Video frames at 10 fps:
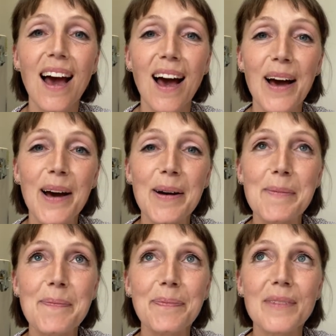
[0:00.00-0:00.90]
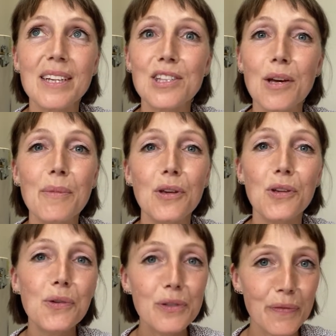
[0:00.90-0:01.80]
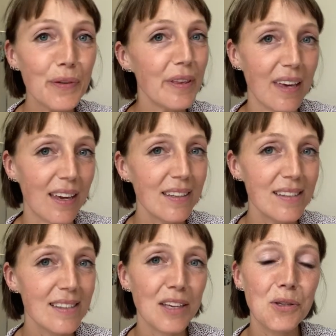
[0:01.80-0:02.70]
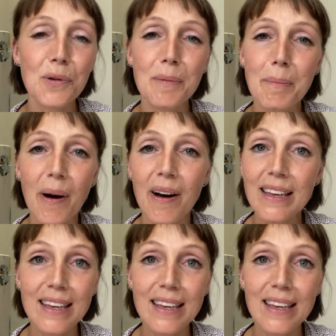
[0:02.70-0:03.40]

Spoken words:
some useful things that you can buy